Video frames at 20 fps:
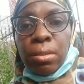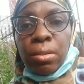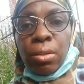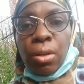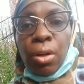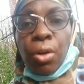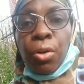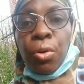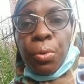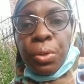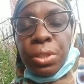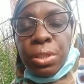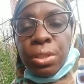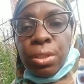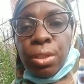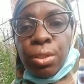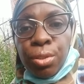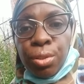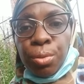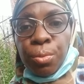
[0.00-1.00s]
are going
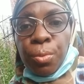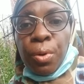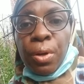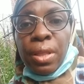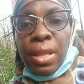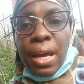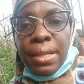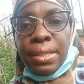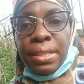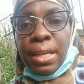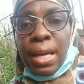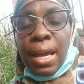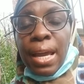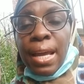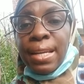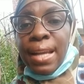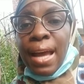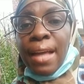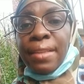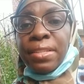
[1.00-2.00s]
to do on that day.
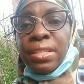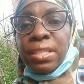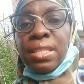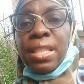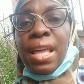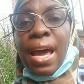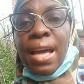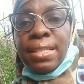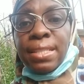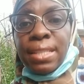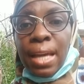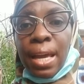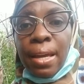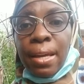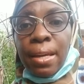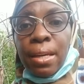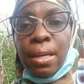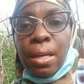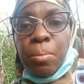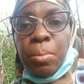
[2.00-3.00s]
And not just that day,
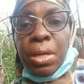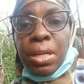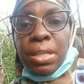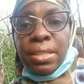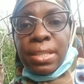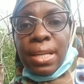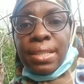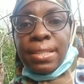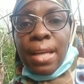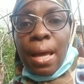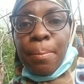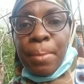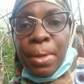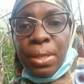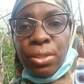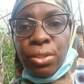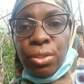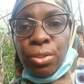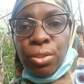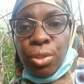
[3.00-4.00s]
because as I
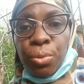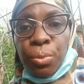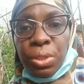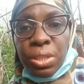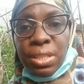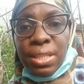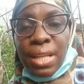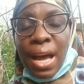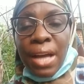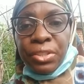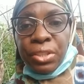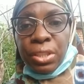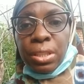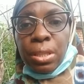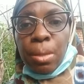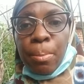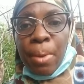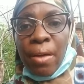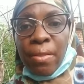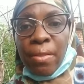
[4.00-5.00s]
mentioned to you, it's not
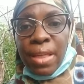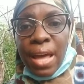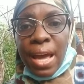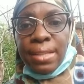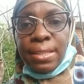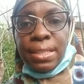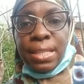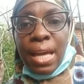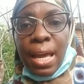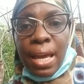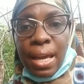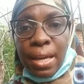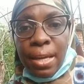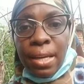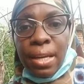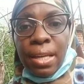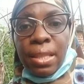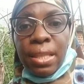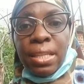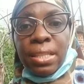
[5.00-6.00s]
just about that day.
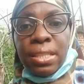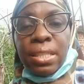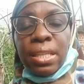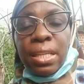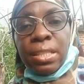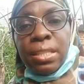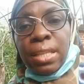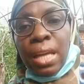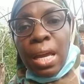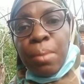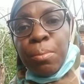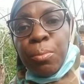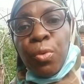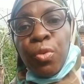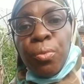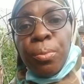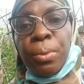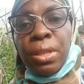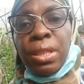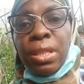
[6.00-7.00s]
This is a
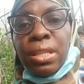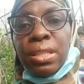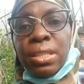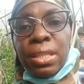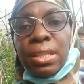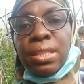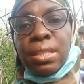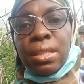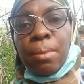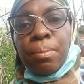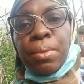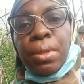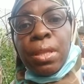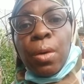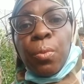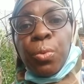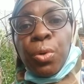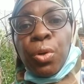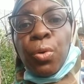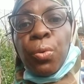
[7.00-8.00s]
movement. This is something
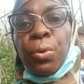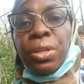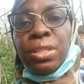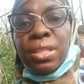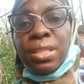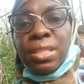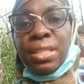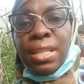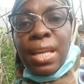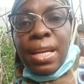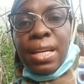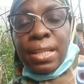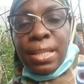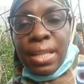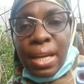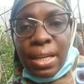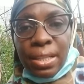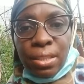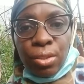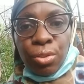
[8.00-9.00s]
that we're going to stay
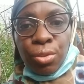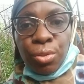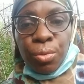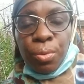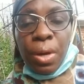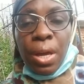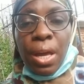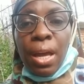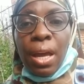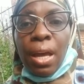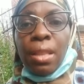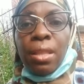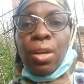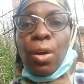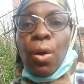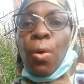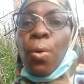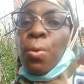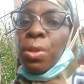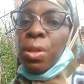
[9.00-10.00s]
connected to. And the
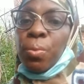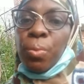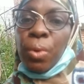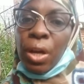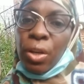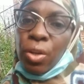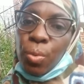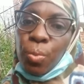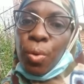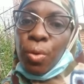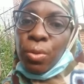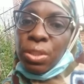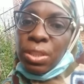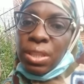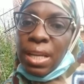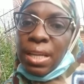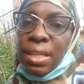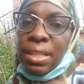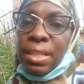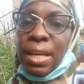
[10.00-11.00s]
only way you won't
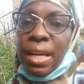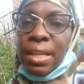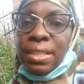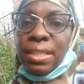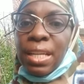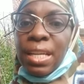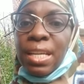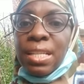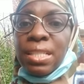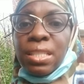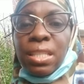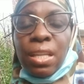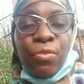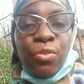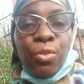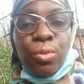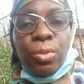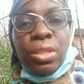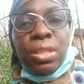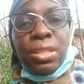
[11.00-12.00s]
stay connected is
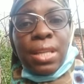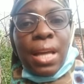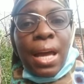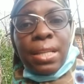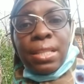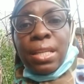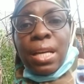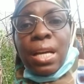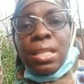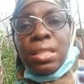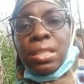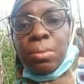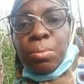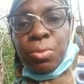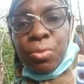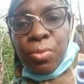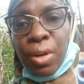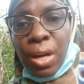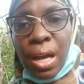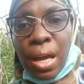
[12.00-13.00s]
if you decide to
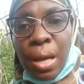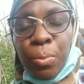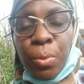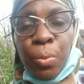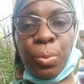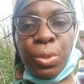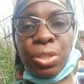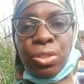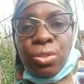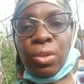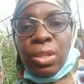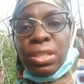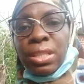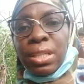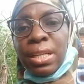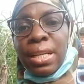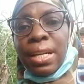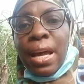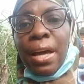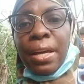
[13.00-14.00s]
unsubscribe when we start
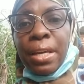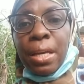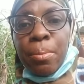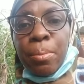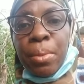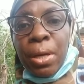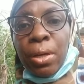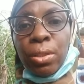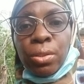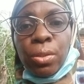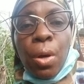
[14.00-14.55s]
sending out emails,